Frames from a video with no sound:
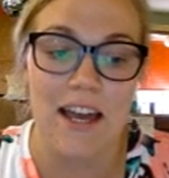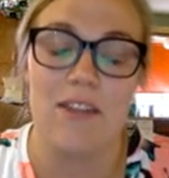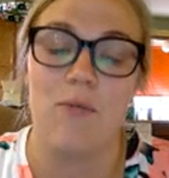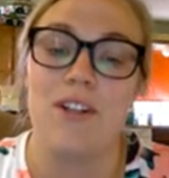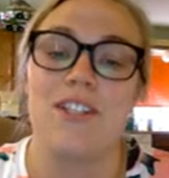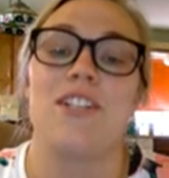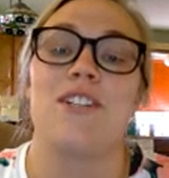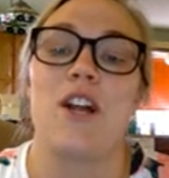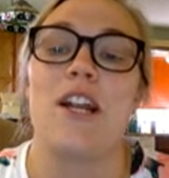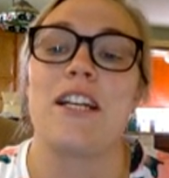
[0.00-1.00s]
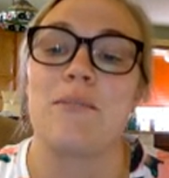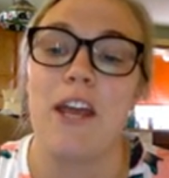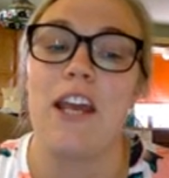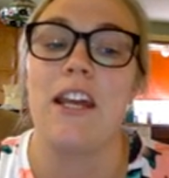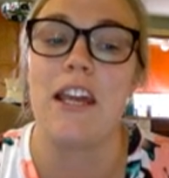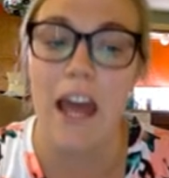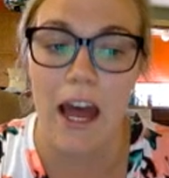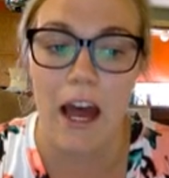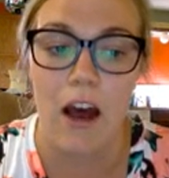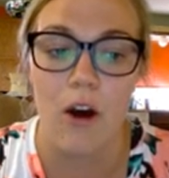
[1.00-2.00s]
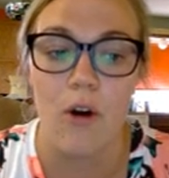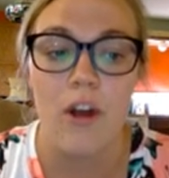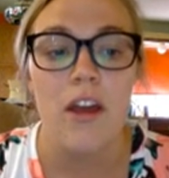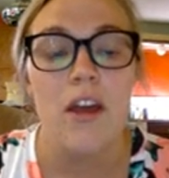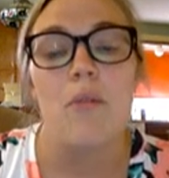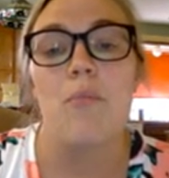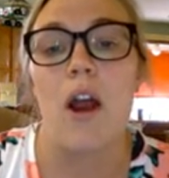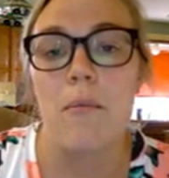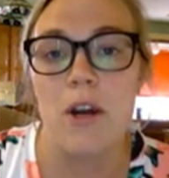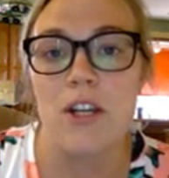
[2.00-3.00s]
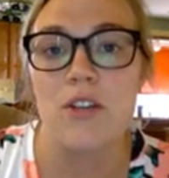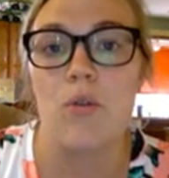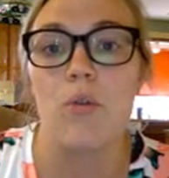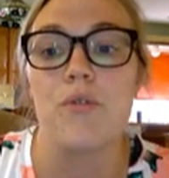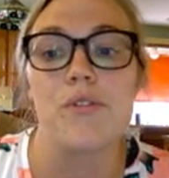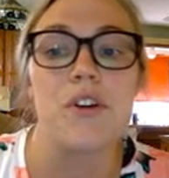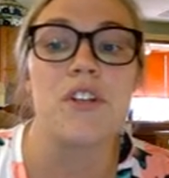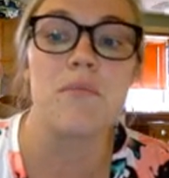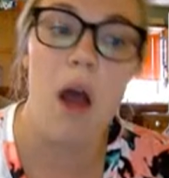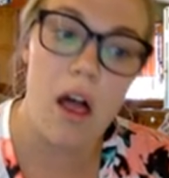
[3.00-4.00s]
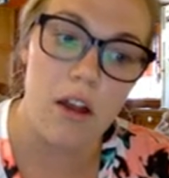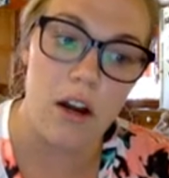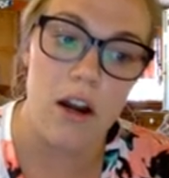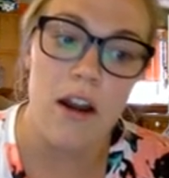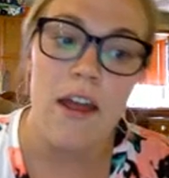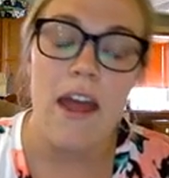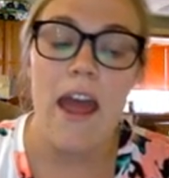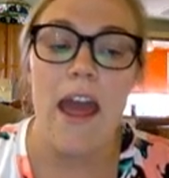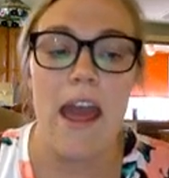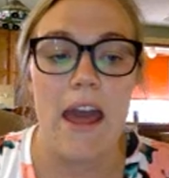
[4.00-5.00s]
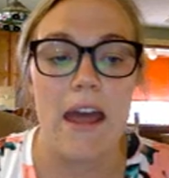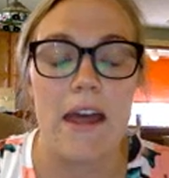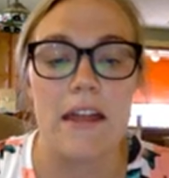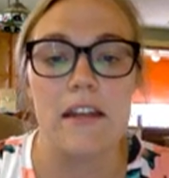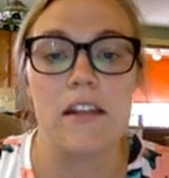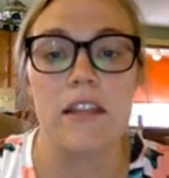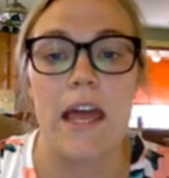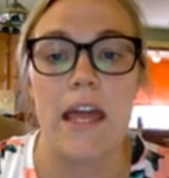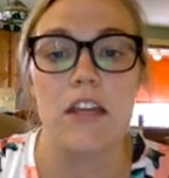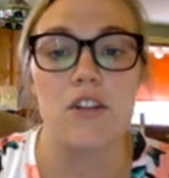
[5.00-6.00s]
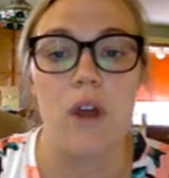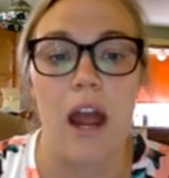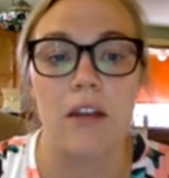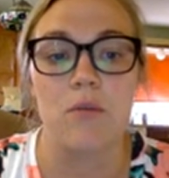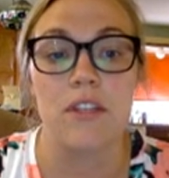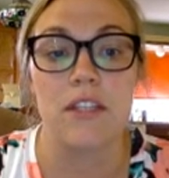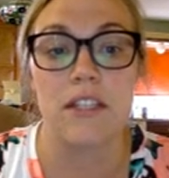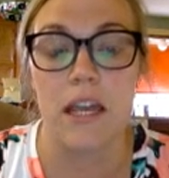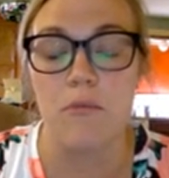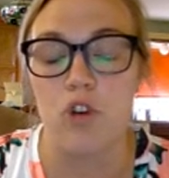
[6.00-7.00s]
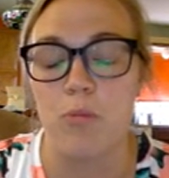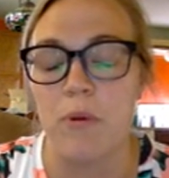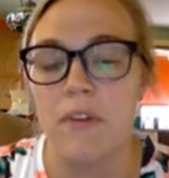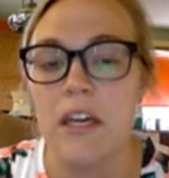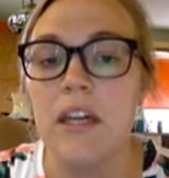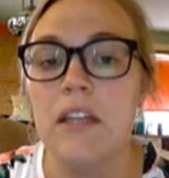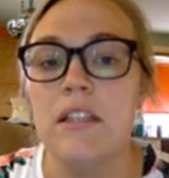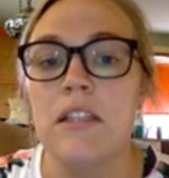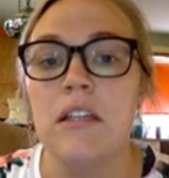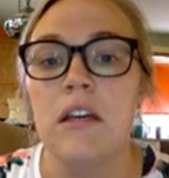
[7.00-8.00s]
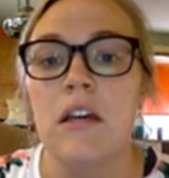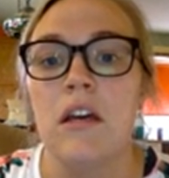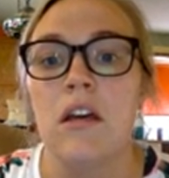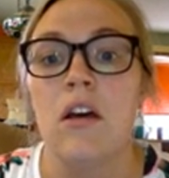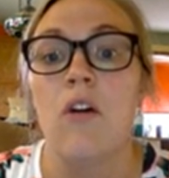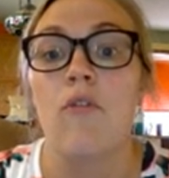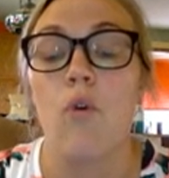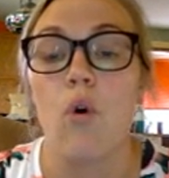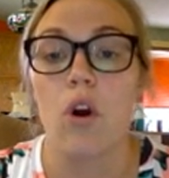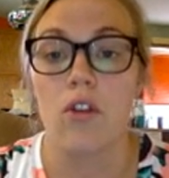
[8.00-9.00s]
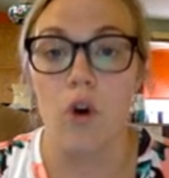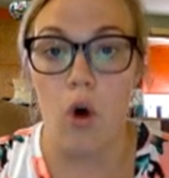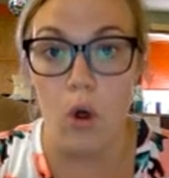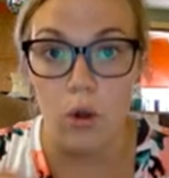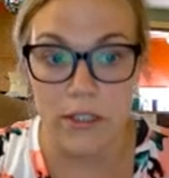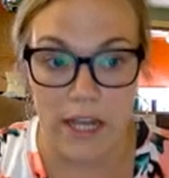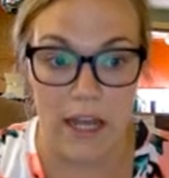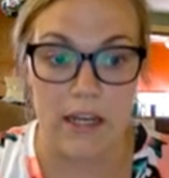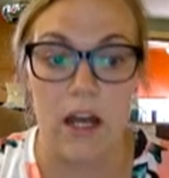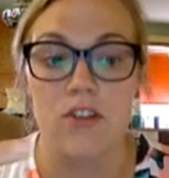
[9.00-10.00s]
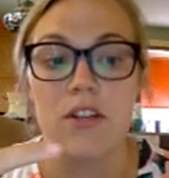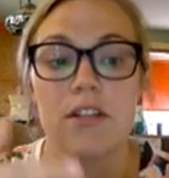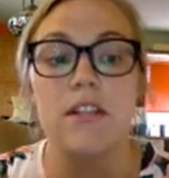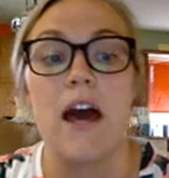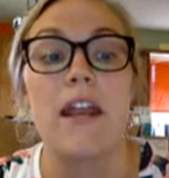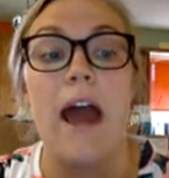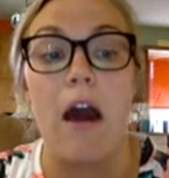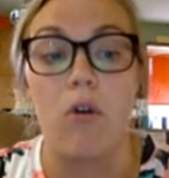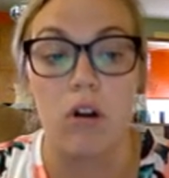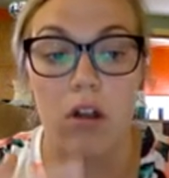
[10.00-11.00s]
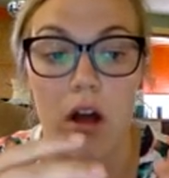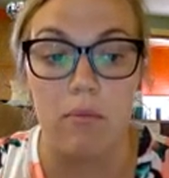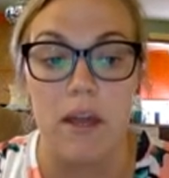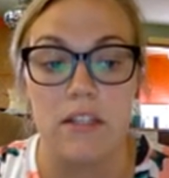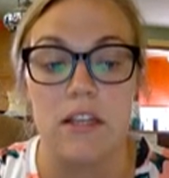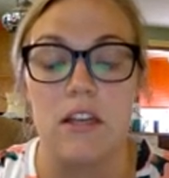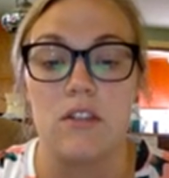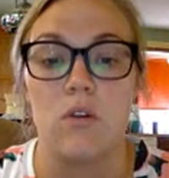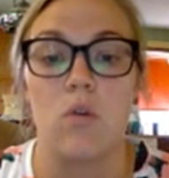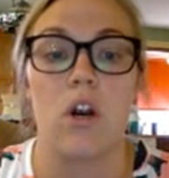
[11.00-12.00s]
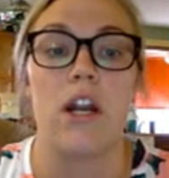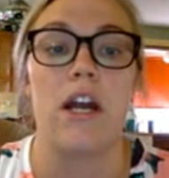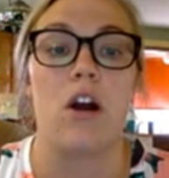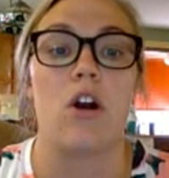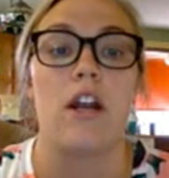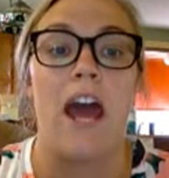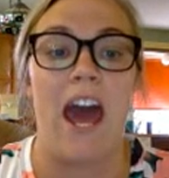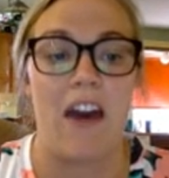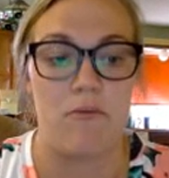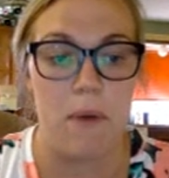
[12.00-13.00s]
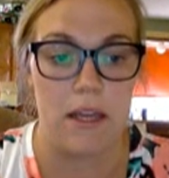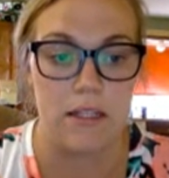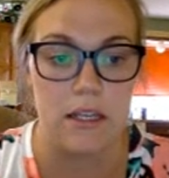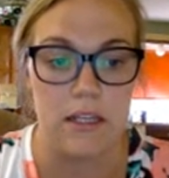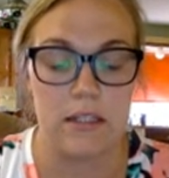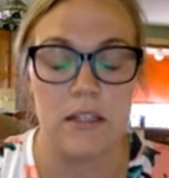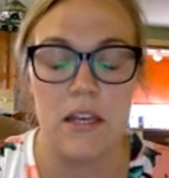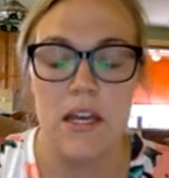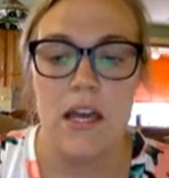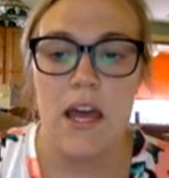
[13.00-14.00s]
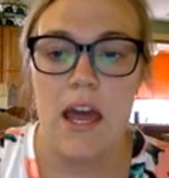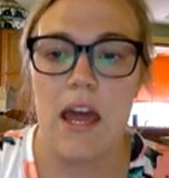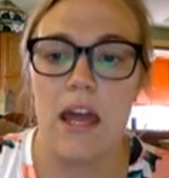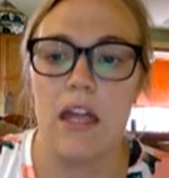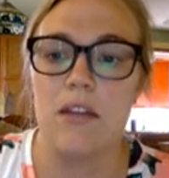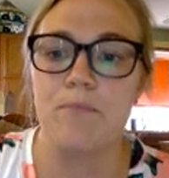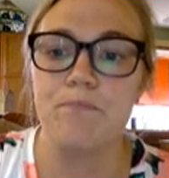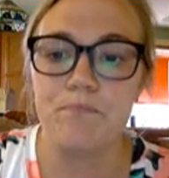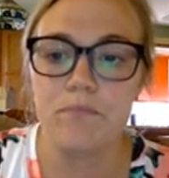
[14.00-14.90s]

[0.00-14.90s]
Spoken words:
once she started explaining how primary schools are smaller and they interact with the same group of kids for the whole day, not just an hour-long basis or an hour and a half basis. And